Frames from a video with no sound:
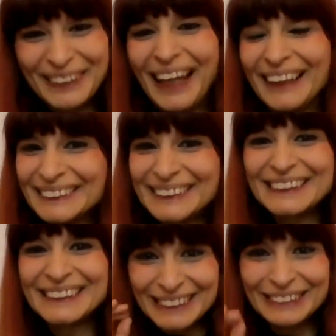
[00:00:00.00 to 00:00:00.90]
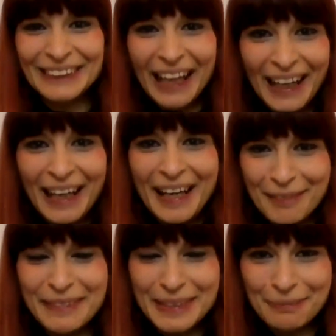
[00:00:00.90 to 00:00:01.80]
and this is what I
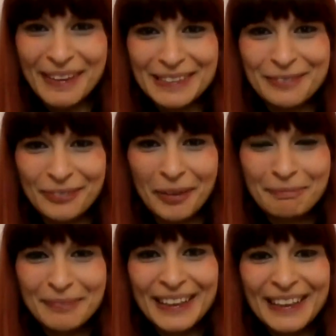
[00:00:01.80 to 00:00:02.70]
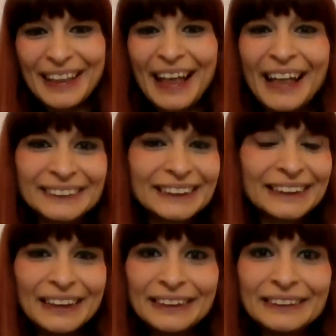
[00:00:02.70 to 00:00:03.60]
am expecting from. And
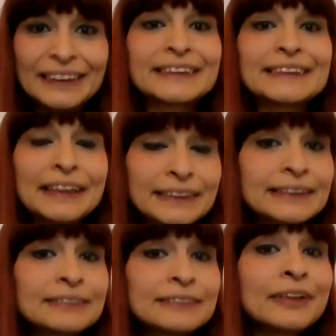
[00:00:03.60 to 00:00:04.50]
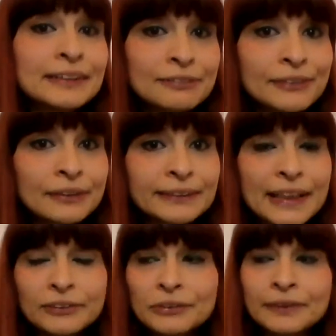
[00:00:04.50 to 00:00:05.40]
uh, yes, it is very difficult
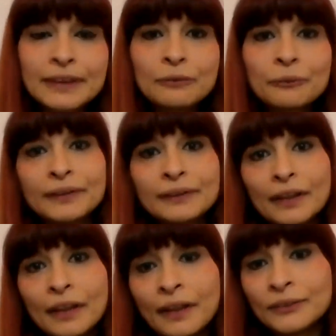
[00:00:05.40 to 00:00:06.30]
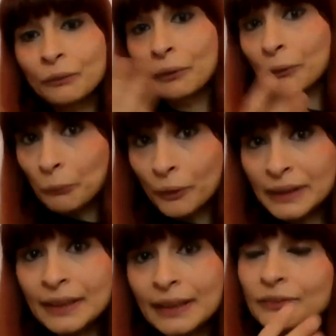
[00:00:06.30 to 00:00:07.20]
actually when uh, you are
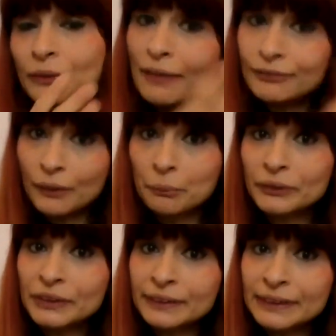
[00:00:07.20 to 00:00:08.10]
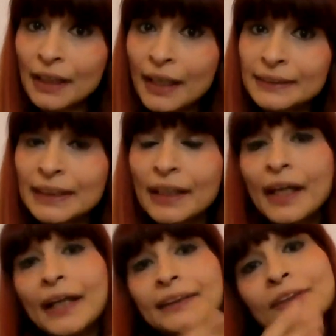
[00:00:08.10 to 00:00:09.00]
working and you have the commercial side,
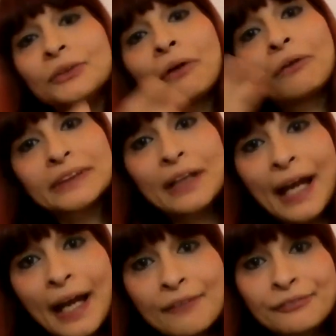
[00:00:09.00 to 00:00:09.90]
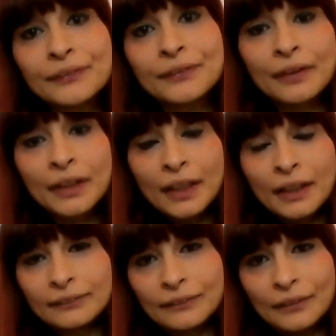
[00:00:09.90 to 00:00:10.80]
and then you also have the
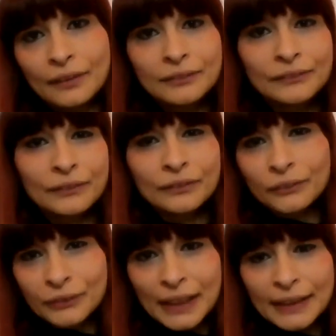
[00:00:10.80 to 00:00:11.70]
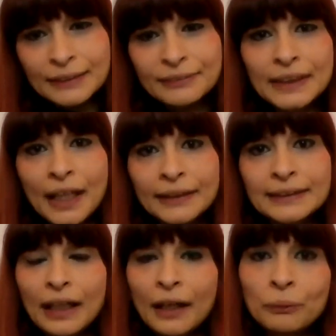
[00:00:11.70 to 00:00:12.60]
the the creative side.
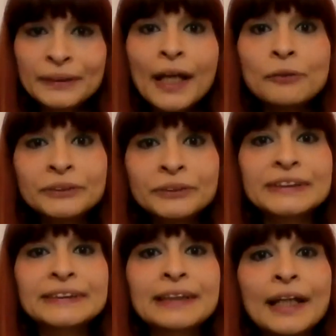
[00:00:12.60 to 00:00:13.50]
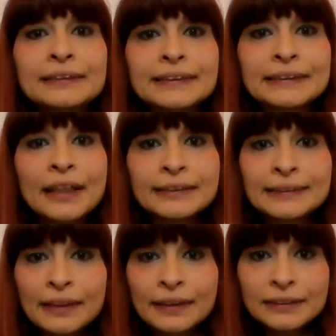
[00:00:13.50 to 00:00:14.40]
What I would just like to say is
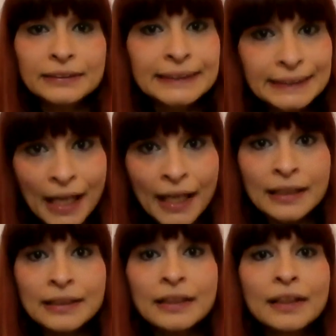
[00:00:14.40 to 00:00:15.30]
that stay